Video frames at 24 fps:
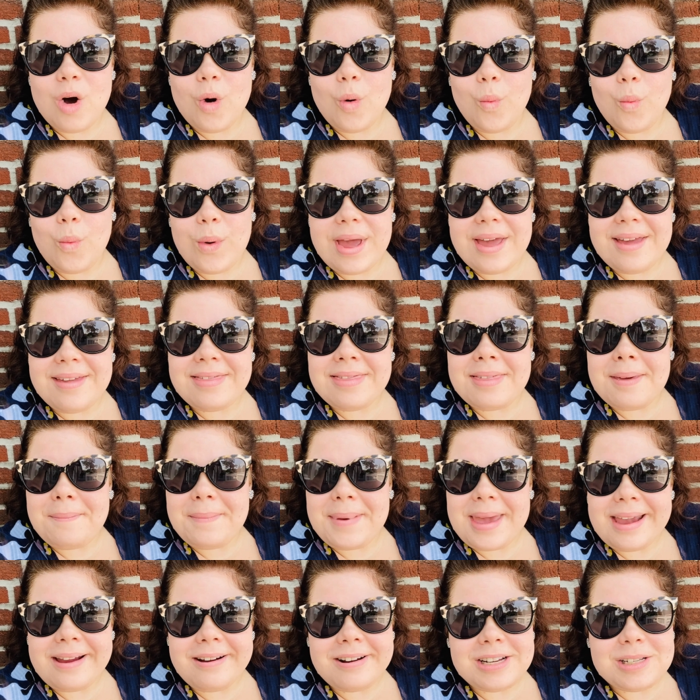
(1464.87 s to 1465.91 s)
with the
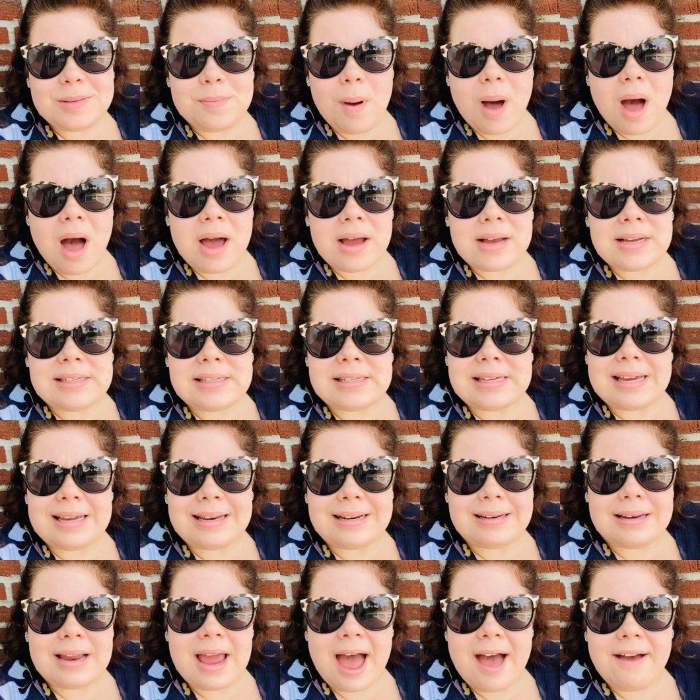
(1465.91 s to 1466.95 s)
Maker's Box
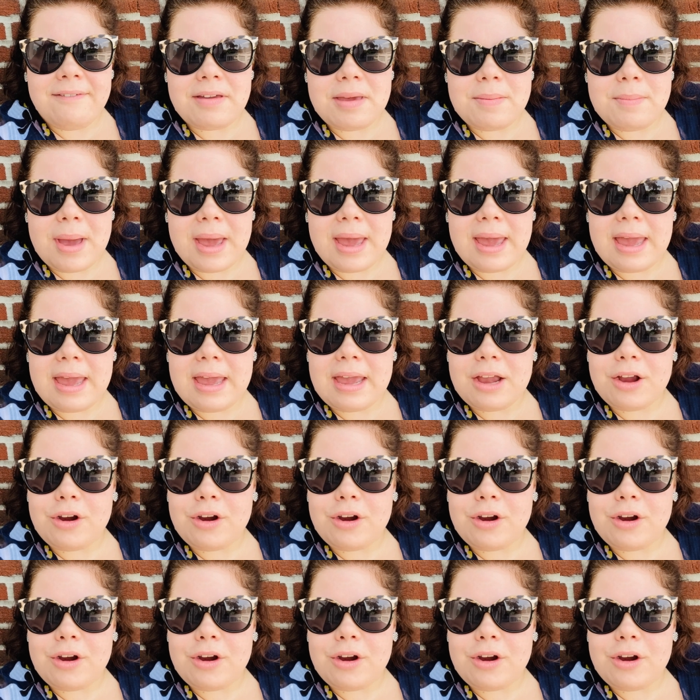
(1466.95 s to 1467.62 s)
and having my